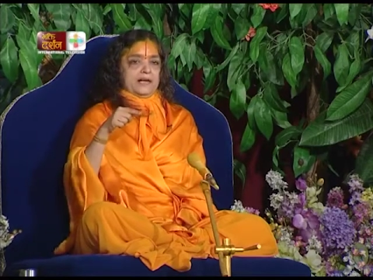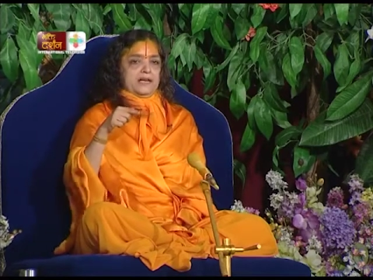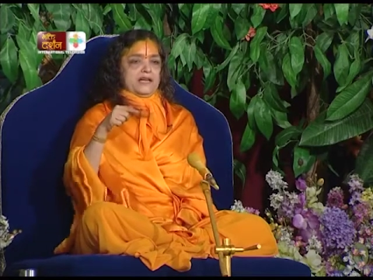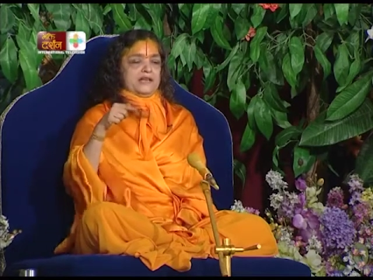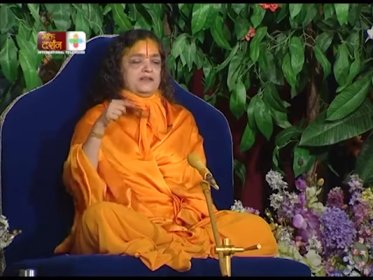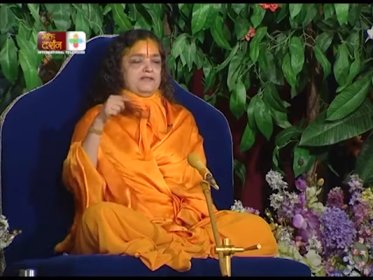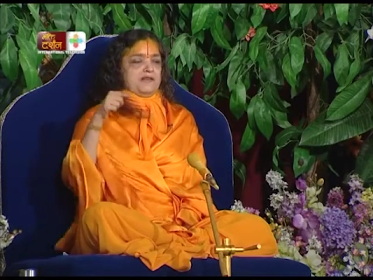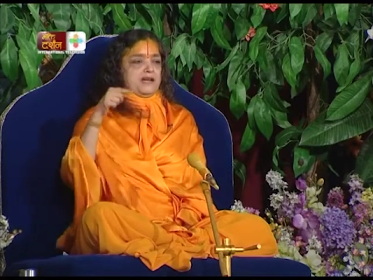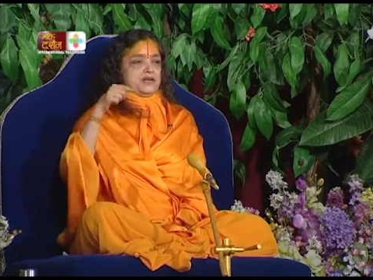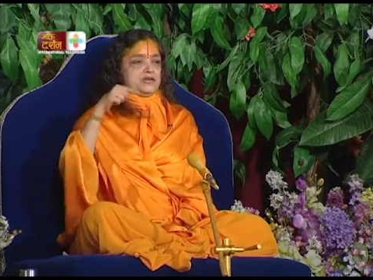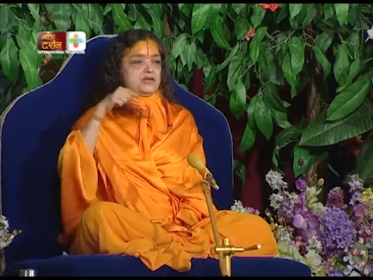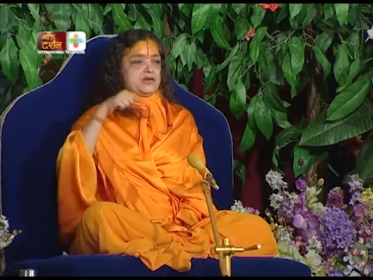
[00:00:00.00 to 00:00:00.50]

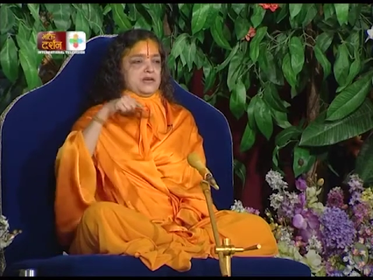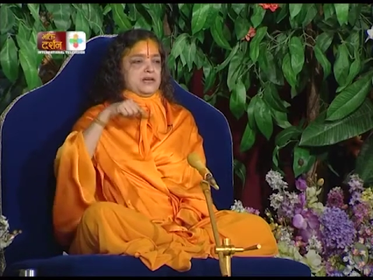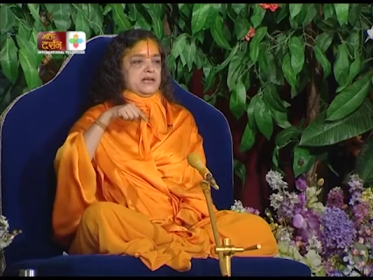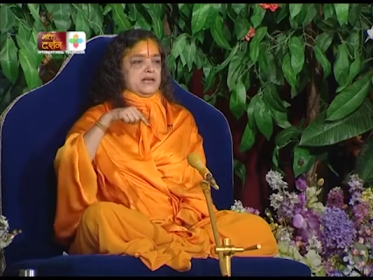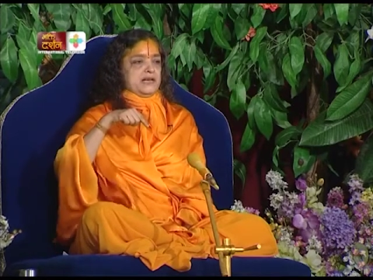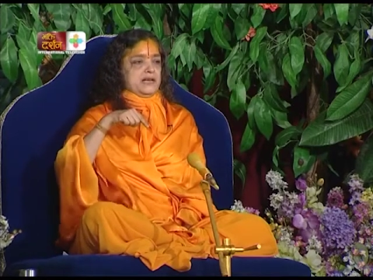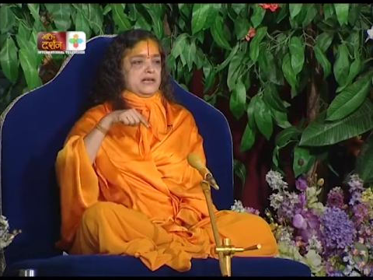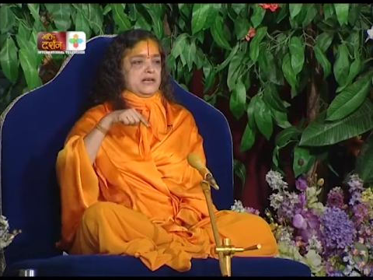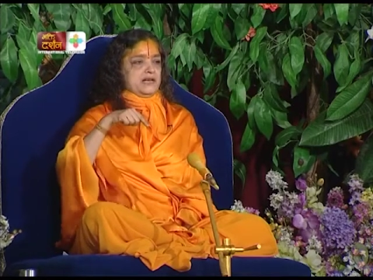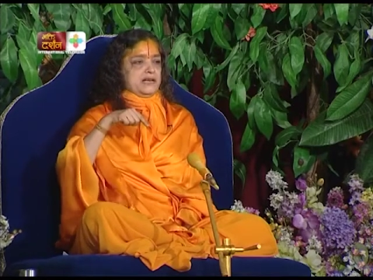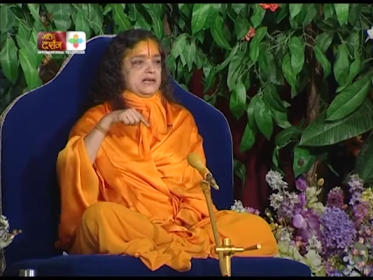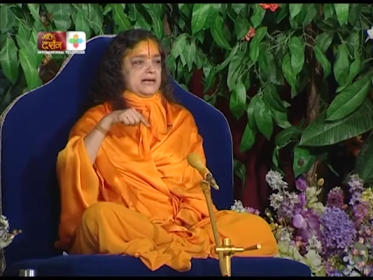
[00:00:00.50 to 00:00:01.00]

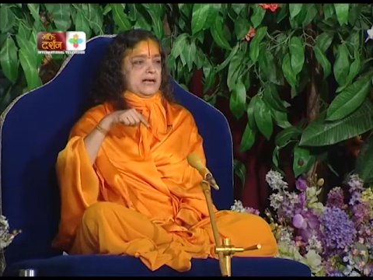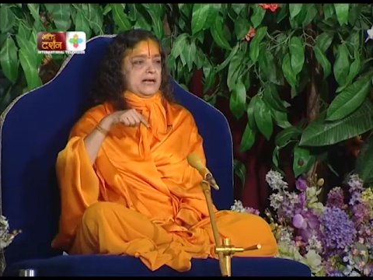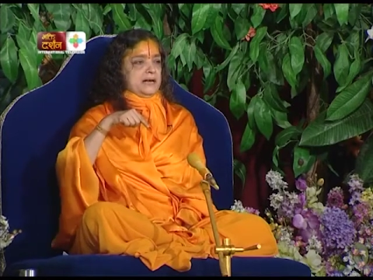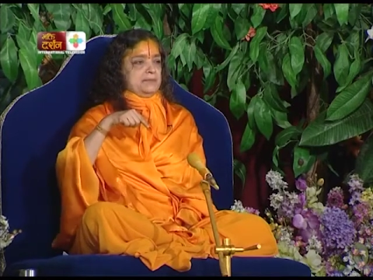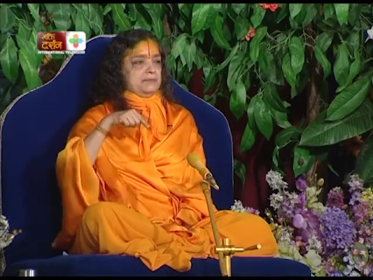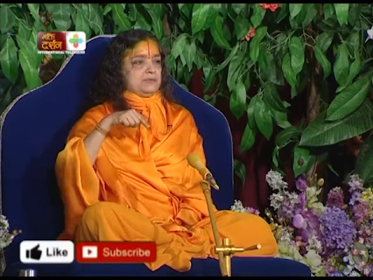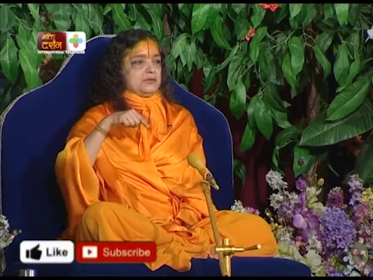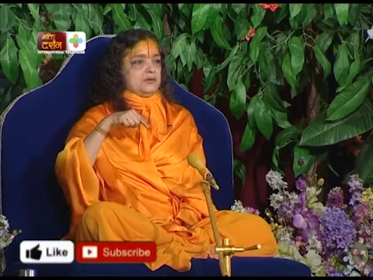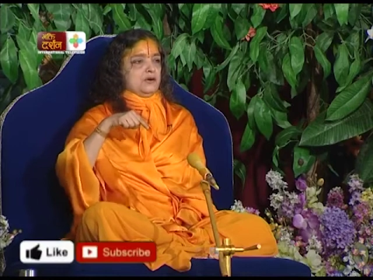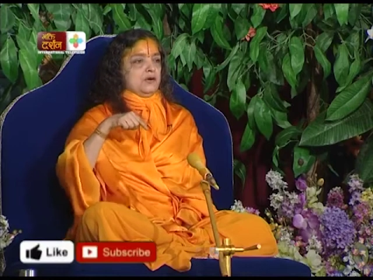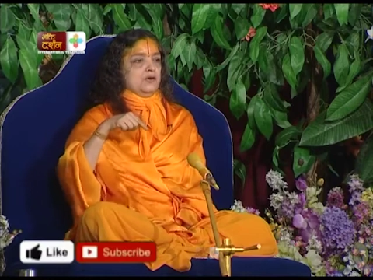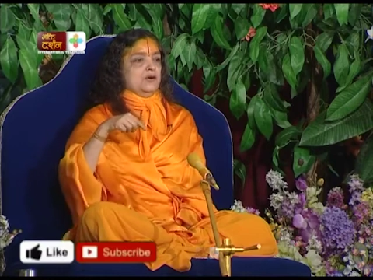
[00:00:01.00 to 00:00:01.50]
Eventually, he
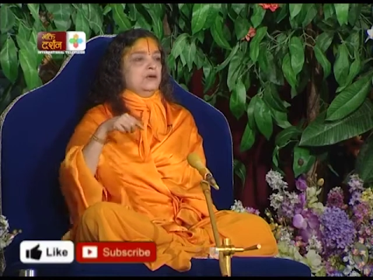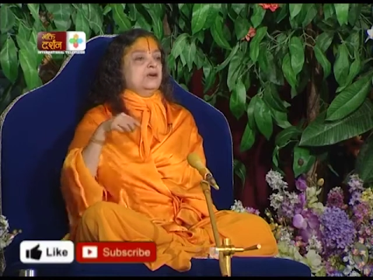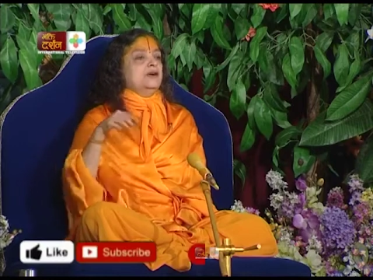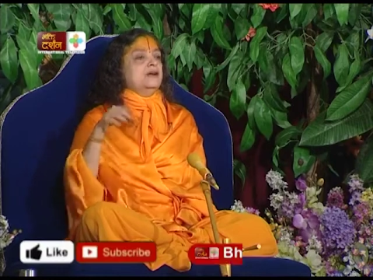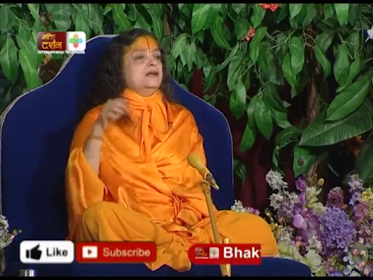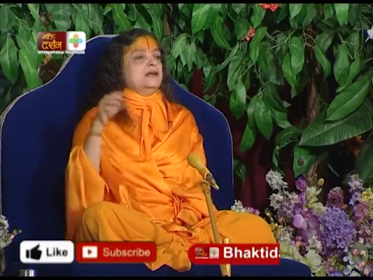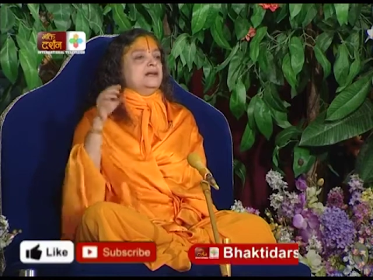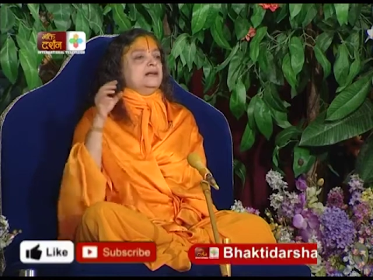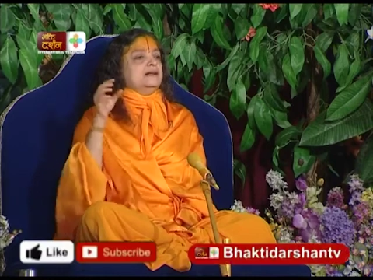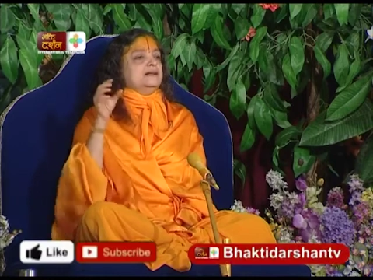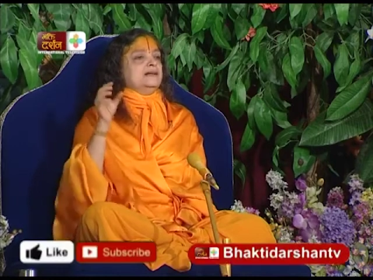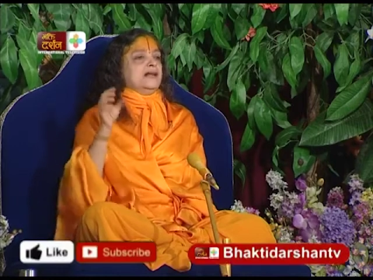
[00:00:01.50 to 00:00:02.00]
came to know
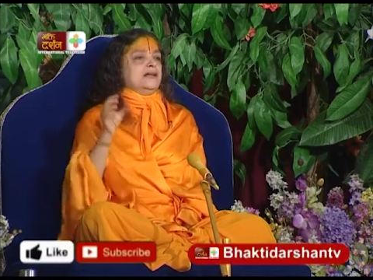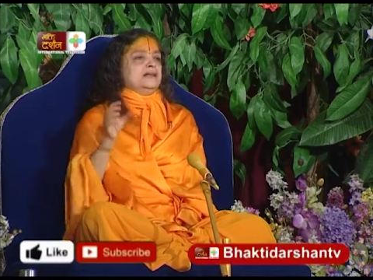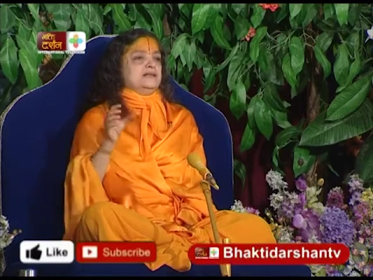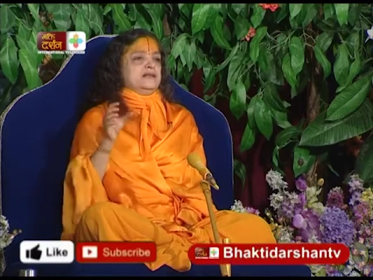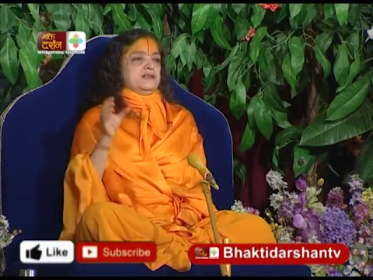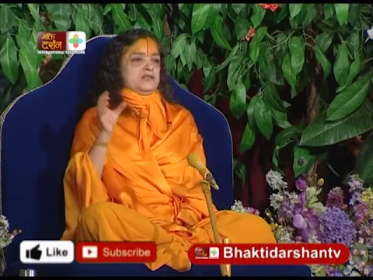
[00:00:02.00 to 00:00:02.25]
that